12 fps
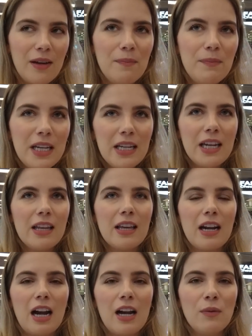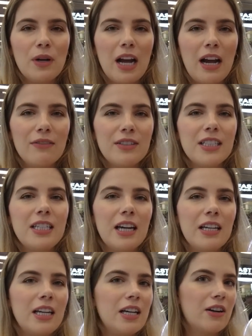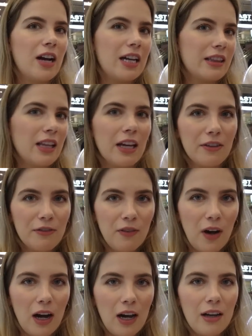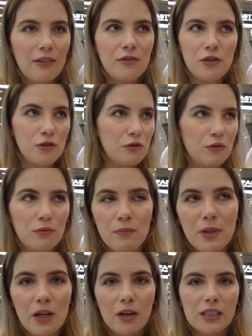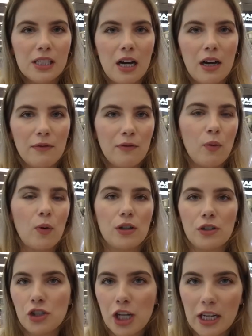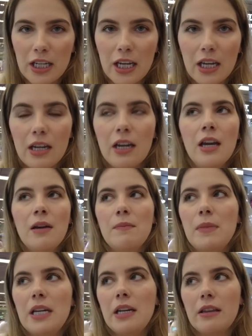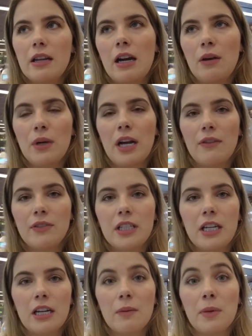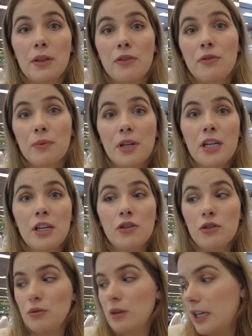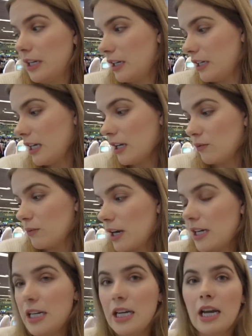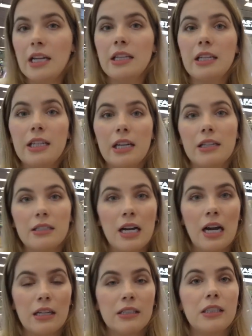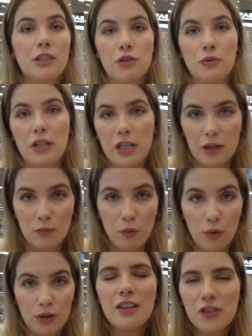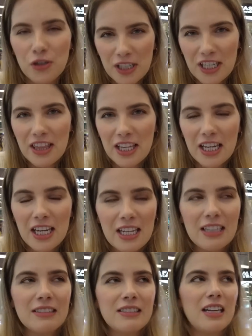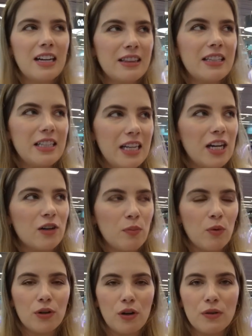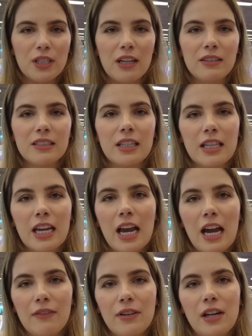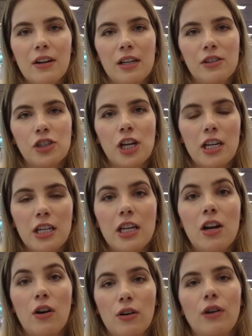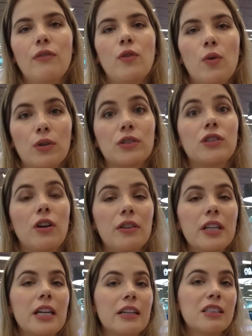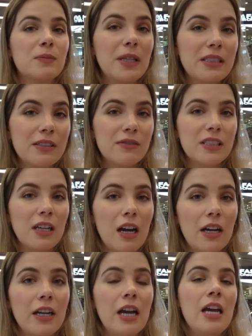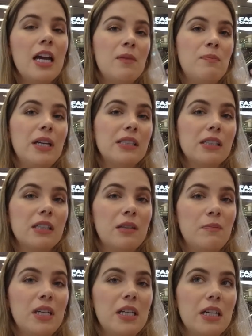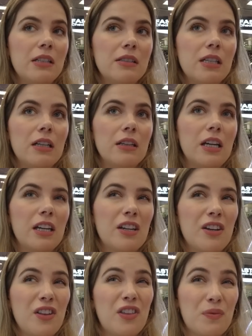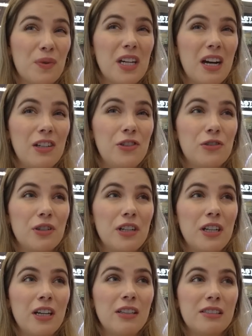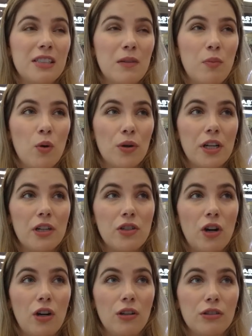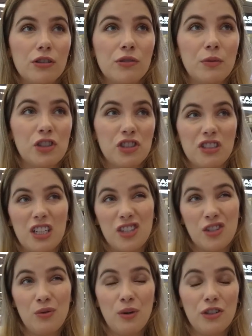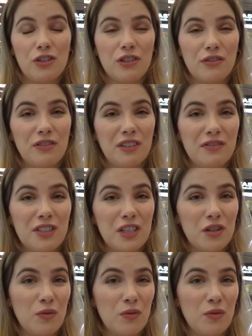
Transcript: meaning that I would have to get here at like 5 to be on time for check-in, meaning that I would have to get up at 3 to like get ready and then get a taxi to the airport. The tricky thing is that the airport hotels that they have here in Changi are, of course, on the expensive side. It basically begins at like 300 Singaporean dollars, which is like 250